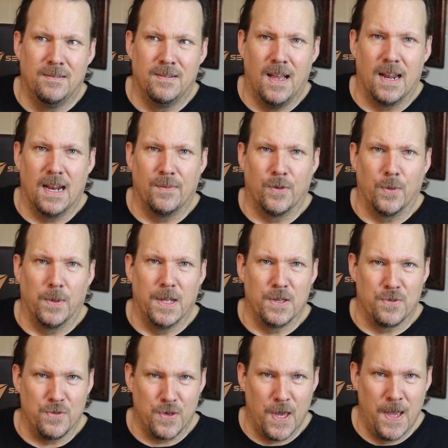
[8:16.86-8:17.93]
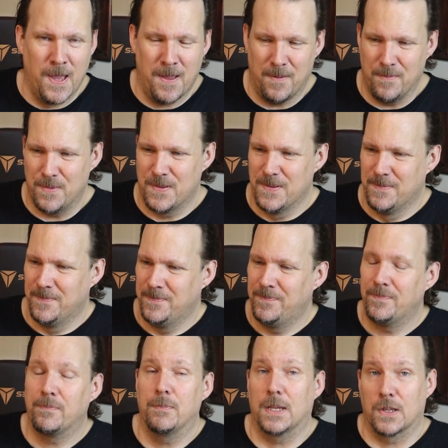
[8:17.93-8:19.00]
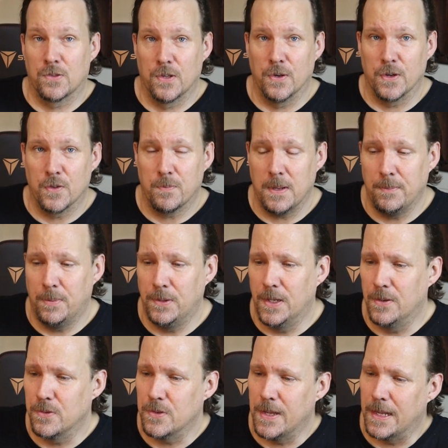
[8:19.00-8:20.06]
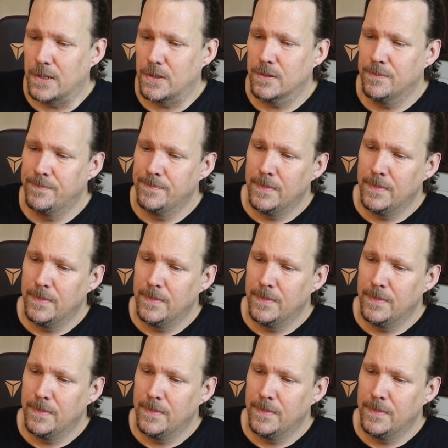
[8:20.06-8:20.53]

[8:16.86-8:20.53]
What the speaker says: not having relationships because serious people don't sex.